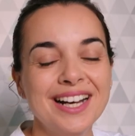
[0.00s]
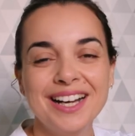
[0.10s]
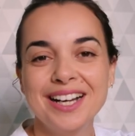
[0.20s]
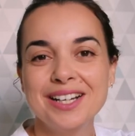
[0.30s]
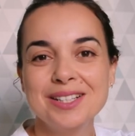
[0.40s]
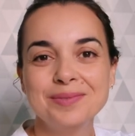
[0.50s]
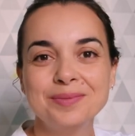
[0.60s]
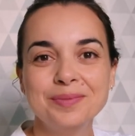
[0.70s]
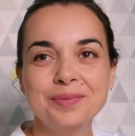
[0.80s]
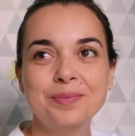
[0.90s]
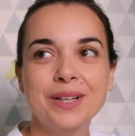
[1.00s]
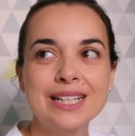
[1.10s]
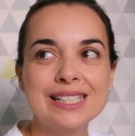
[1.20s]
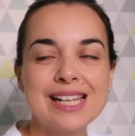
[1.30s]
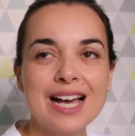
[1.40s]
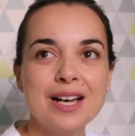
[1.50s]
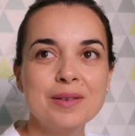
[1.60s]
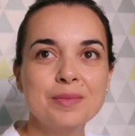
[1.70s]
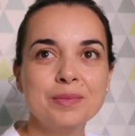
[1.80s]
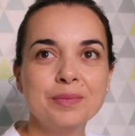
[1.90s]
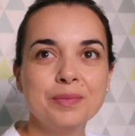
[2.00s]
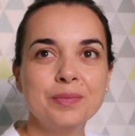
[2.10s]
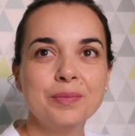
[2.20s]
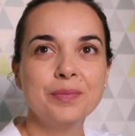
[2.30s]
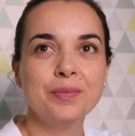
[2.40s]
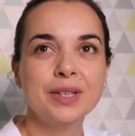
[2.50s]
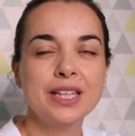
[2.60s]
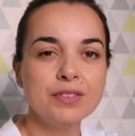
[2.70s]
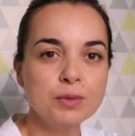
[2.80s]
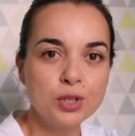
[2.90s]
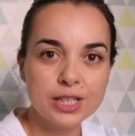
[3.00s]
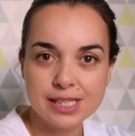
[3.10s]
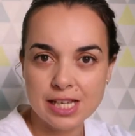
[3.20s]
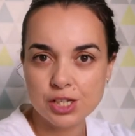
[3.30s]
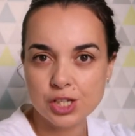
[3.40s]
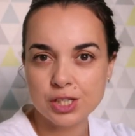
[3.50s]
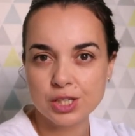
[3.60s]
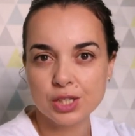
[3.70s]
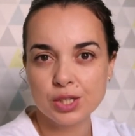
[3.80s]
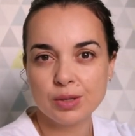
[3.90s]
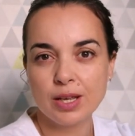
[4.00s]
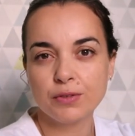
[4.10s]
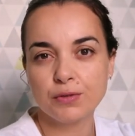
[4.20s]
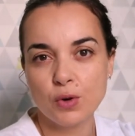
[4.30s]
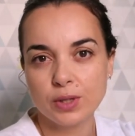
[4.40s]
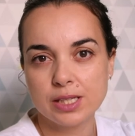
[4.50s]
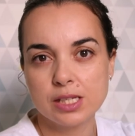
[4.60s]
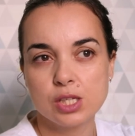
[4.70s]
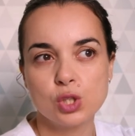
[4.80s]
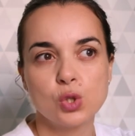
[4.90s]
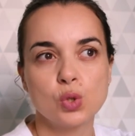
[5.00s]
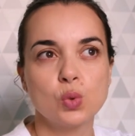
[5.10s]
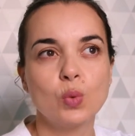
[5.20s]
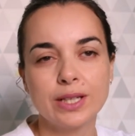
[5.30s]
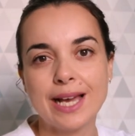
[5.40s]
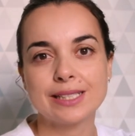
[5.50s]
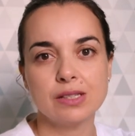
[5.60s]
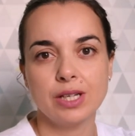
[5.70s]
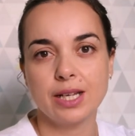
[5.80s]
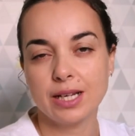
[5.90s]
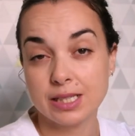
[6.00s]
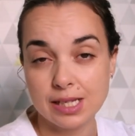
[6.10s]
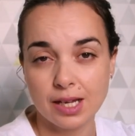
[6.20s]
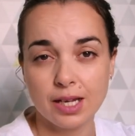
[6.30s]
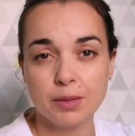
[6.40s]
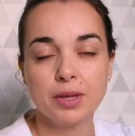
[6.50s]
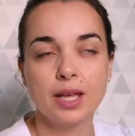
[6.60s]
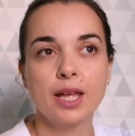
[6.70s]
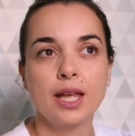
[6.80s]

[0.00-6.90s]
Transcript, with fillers: but I'm giving more attention and focus to one activity at a time.